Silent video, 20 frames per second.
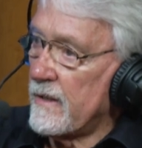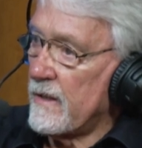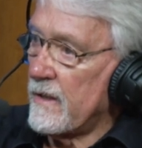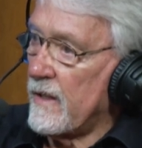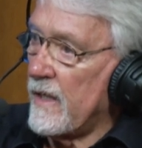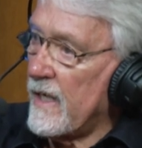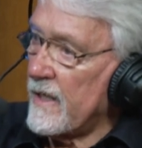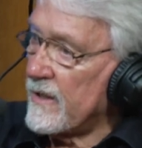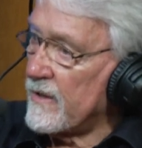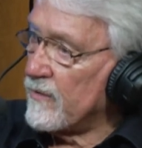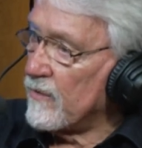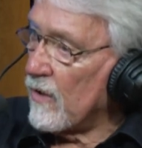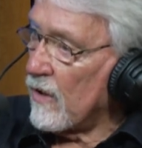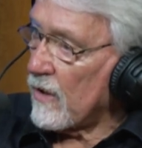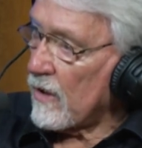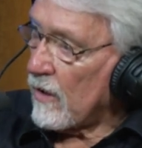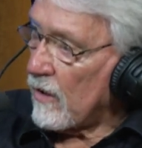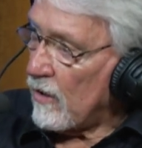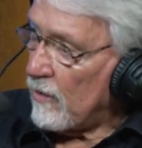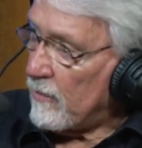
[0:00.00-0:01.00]
You had to draw
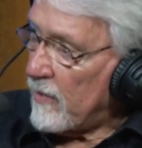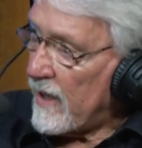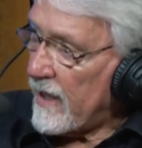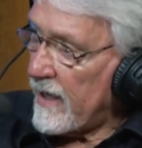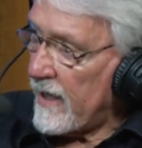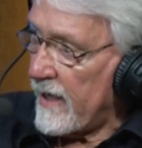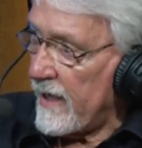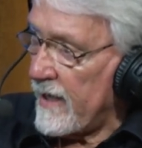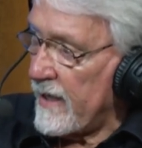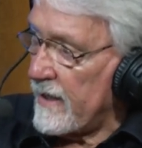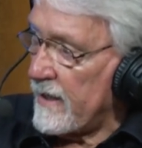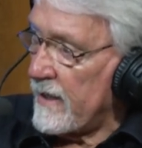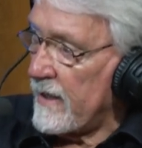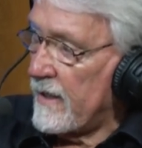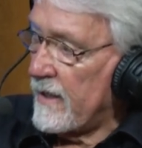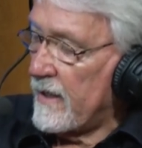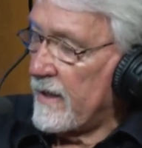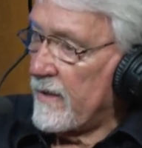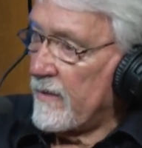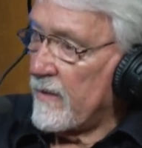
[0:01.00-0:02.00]
it all by hand,
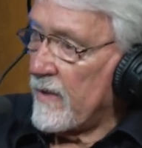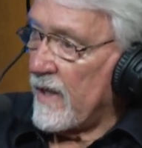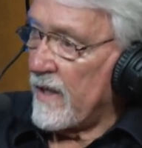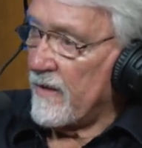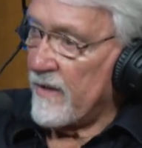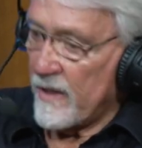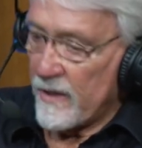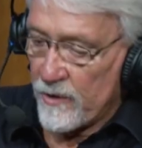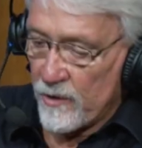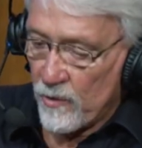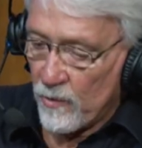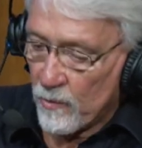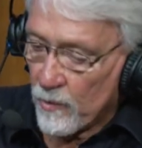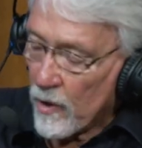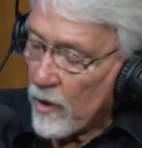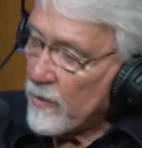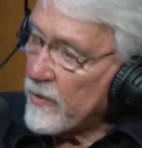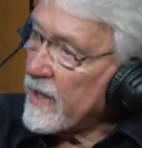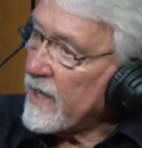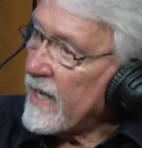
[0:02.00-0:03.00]
and then you
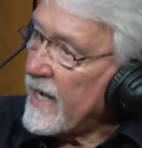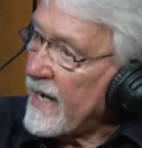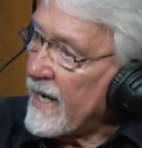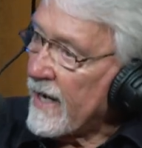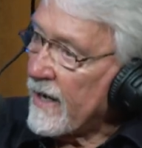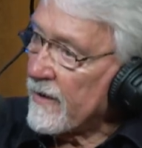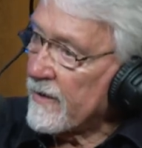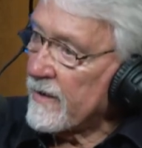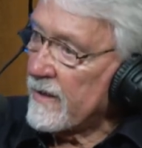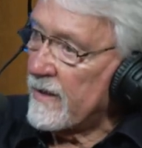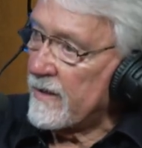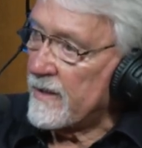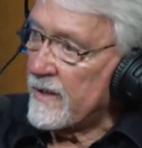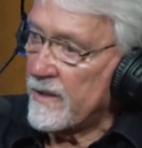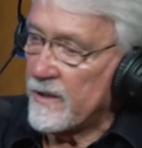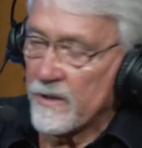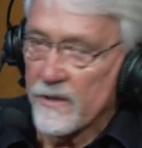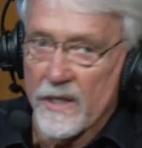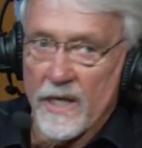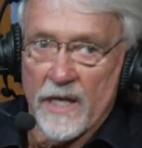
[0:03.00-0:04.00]
wrote it out, and then
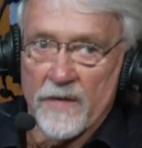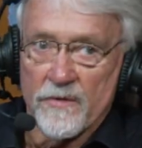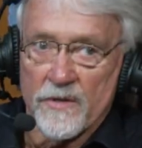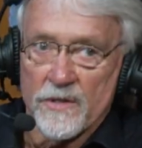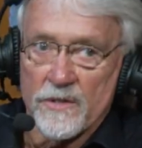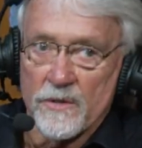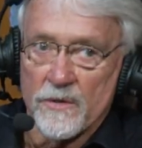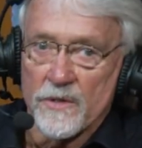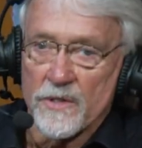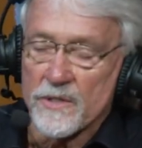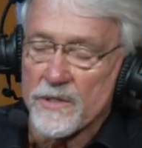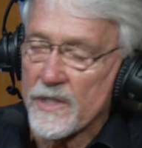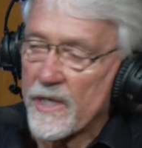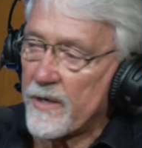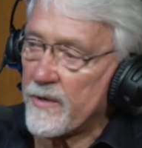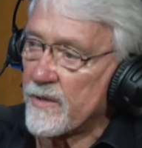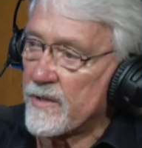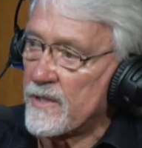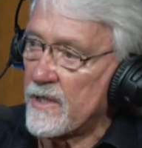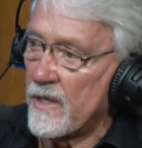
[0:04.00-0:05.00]
you gave it to the
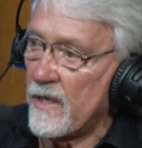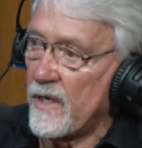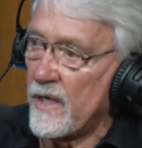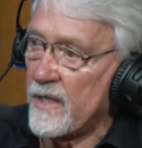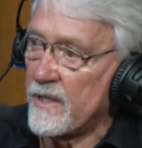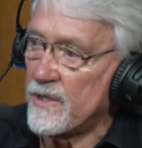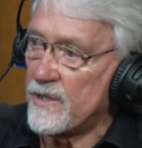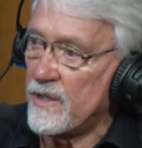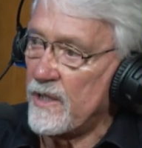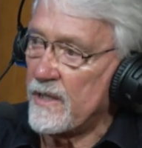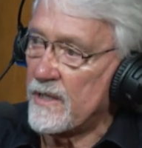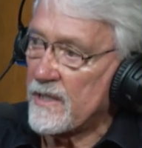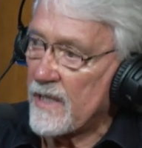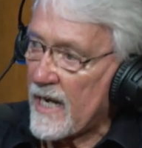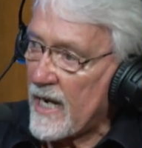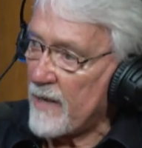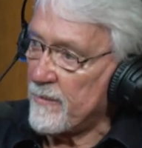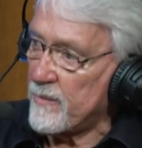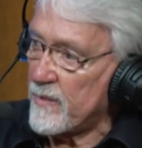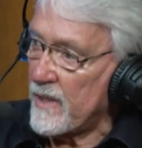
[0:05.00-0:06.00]
secretary, and she
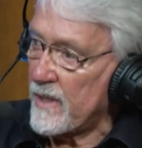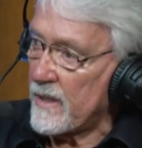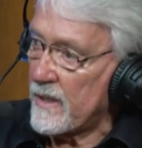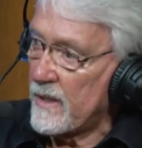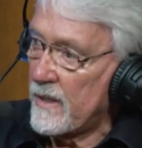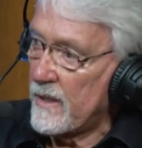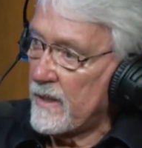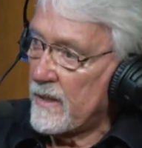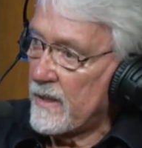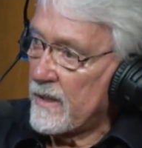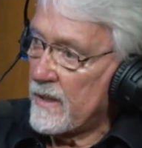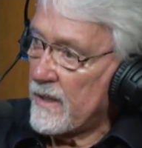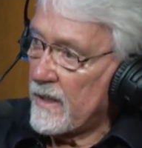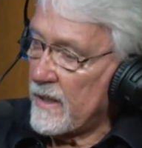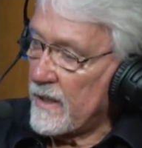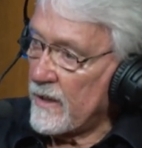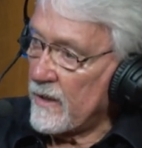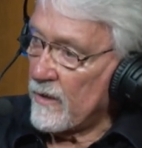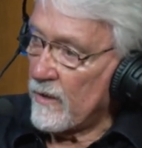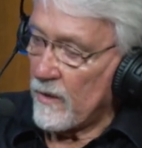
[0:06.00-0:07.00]
typed it
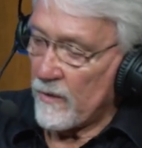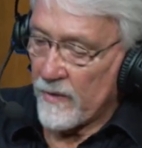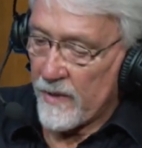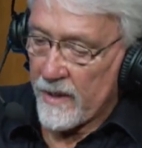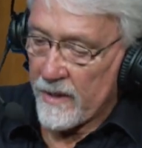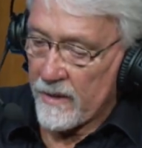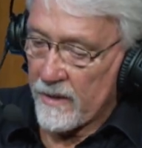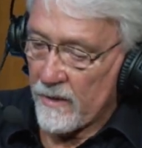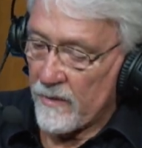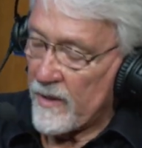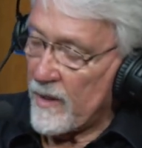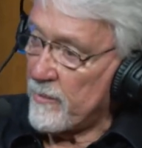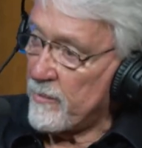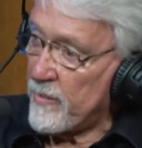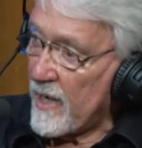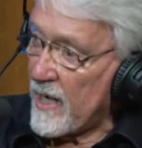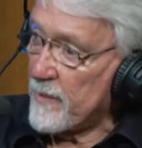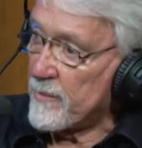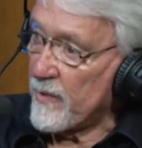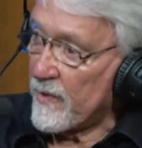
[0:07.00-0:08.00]
you know on that on that
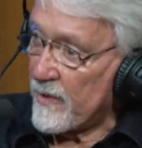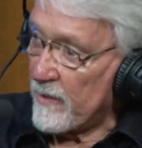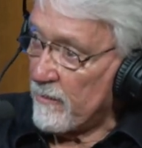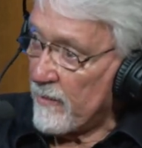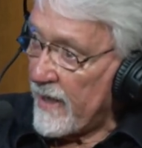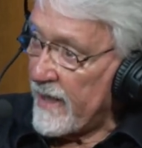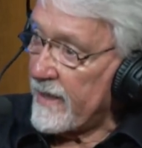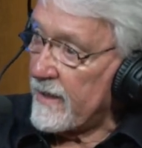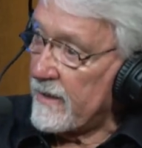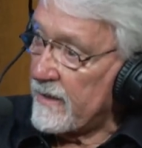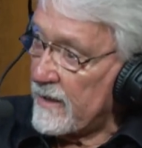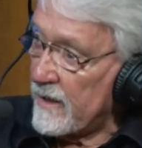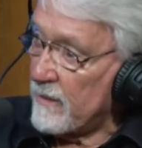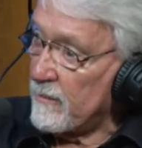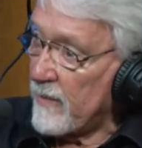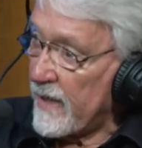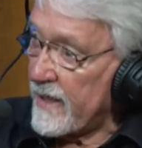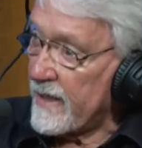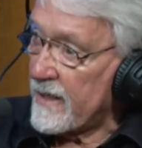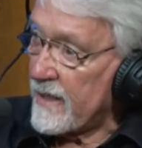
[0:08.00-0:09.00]
paper that made that
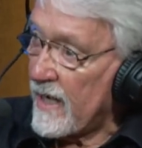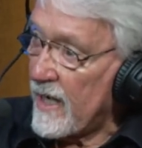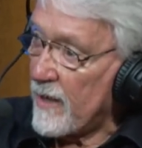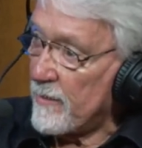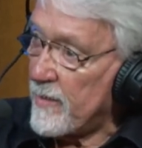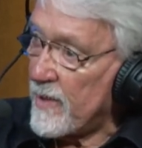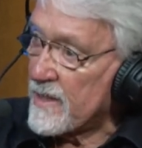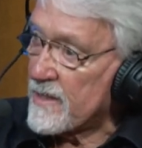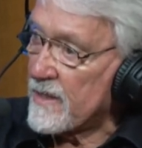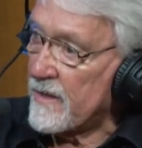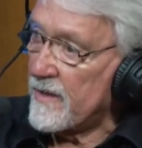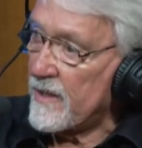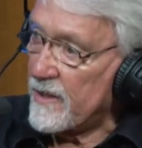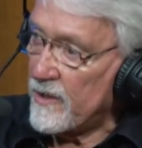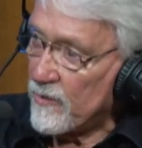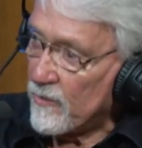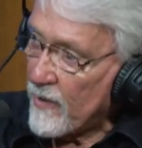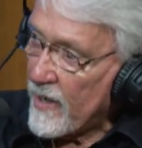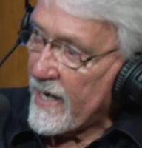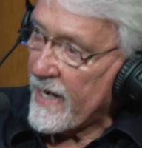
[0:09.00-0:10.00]
made copies and then
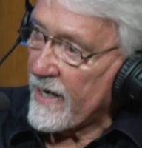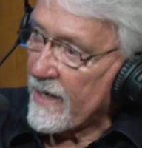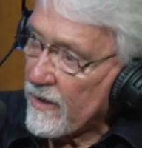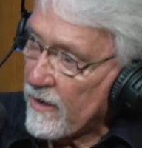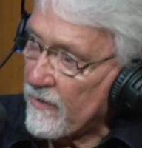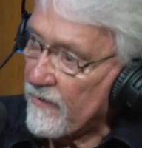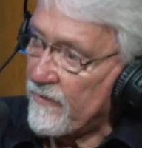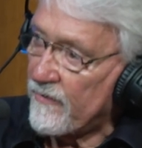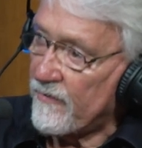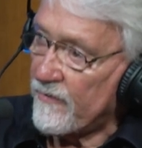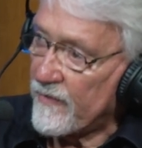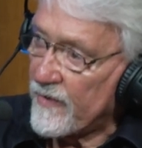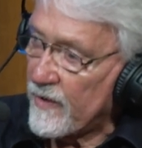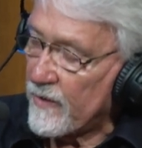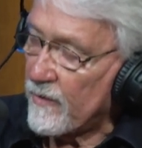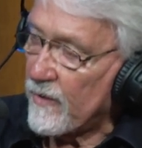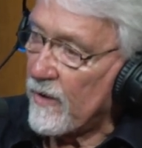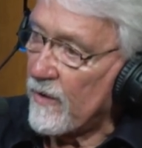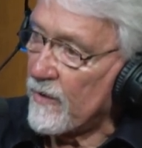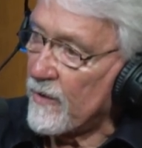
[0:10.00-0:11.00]
you ran it off you
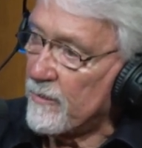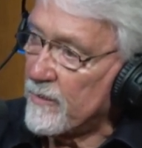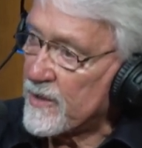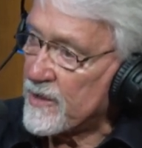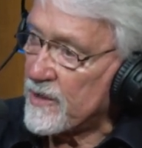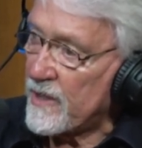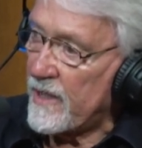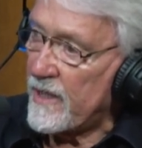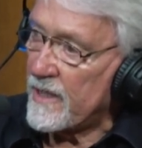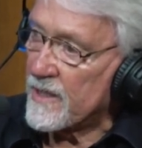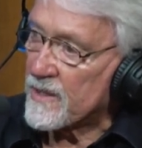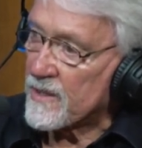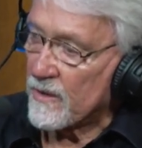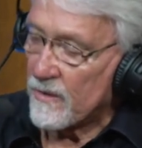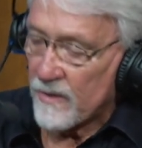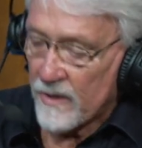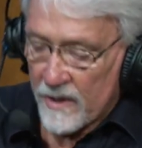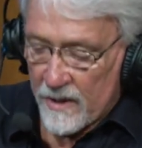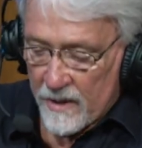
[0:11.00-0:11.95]
know on the machine so